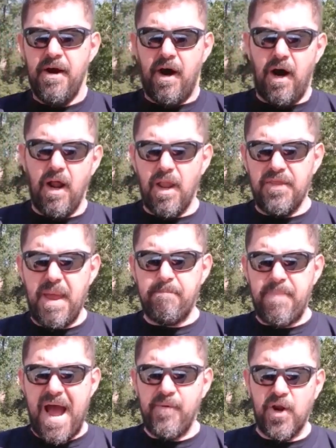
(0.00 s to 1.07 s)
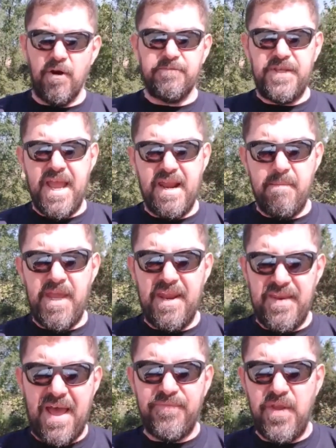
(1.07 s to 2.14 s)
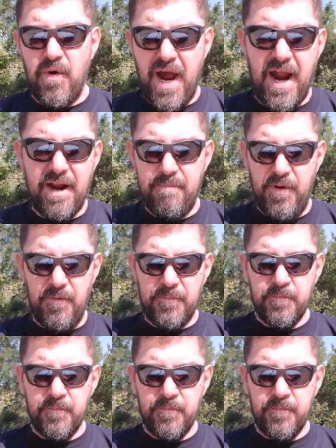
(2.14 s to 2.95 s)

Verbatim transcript: all the power of the enemy, and nothing will harm you.